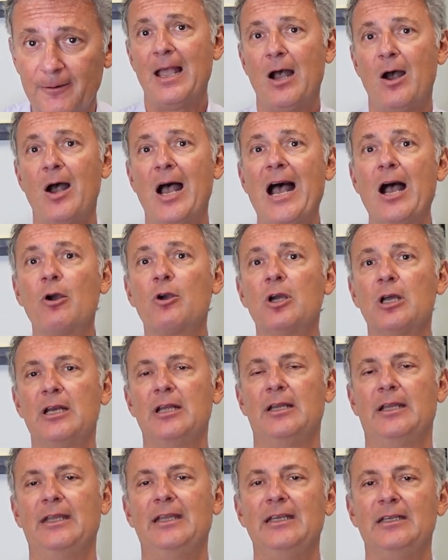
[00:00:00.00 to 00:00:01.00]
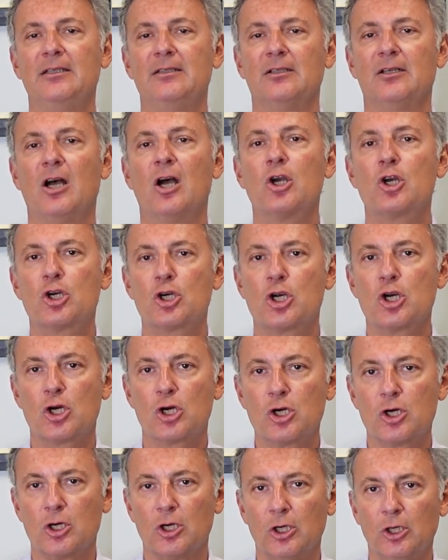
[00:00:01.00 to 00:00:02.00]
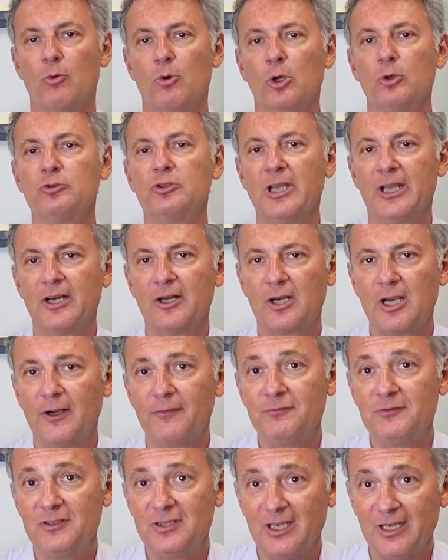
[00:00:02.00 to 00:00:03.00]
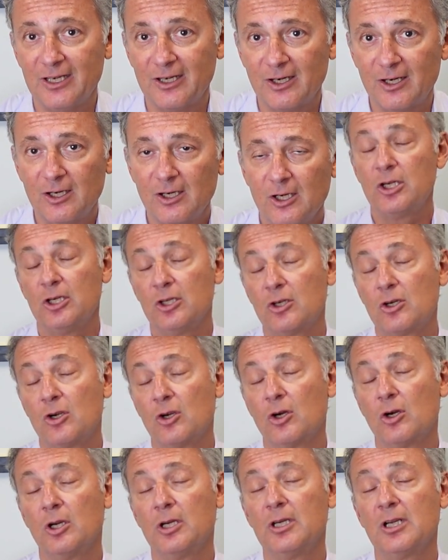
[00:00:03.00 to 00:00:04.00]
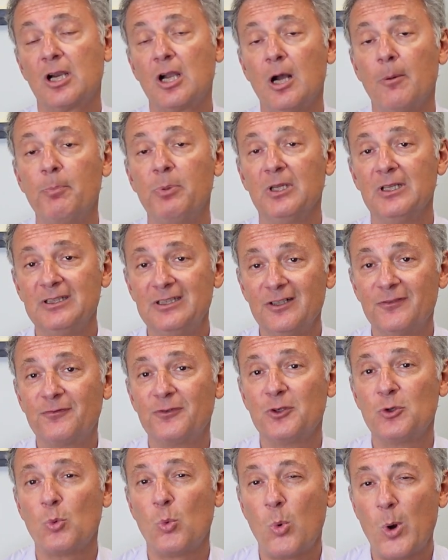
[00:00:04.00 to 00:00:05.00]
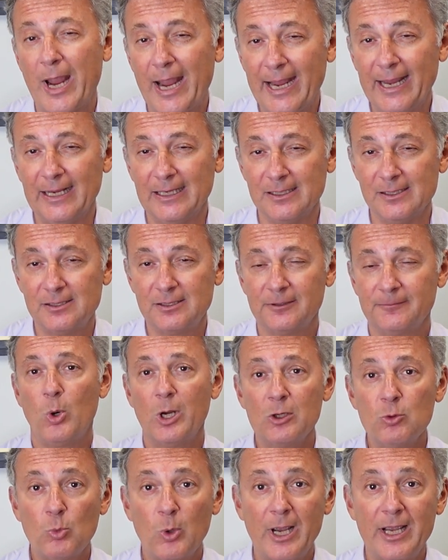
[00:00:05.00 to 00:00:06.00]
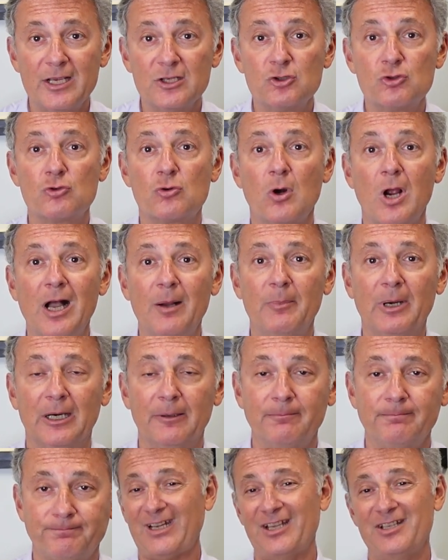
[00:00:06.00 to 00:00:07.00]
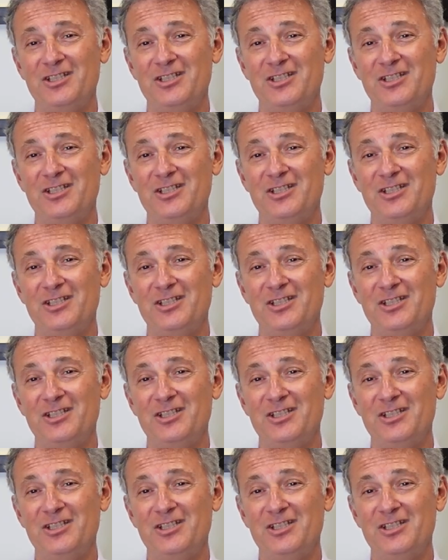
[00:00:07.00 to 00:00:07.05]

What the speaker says: Now, how could it occur? A rotator cuff tear can occur in a couple of different ways. One way is trauma.